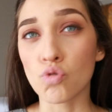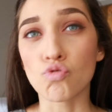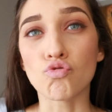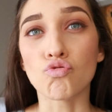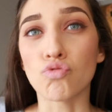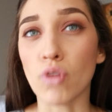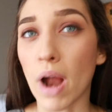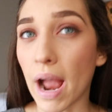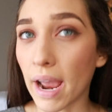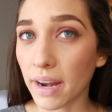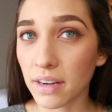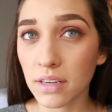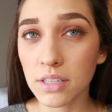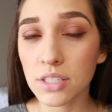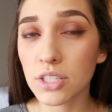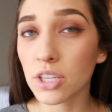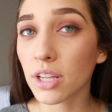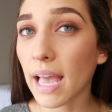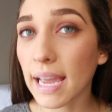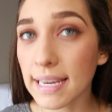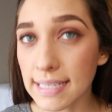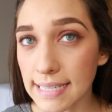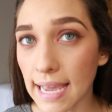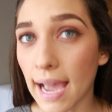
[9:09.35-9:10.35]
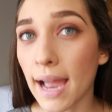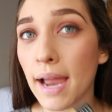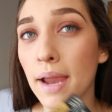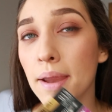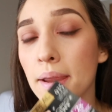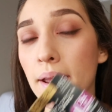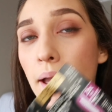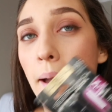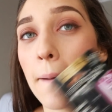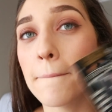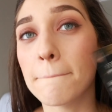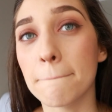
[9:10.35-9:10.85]
ride until I
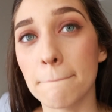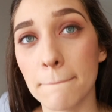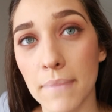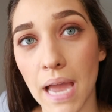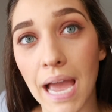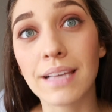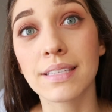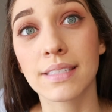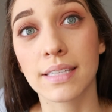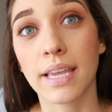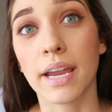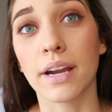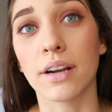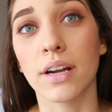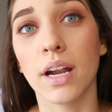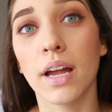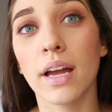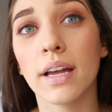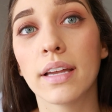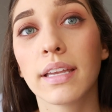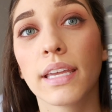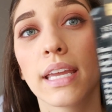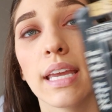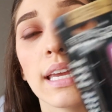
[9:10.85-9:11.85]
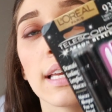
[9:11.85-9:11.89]
die mascara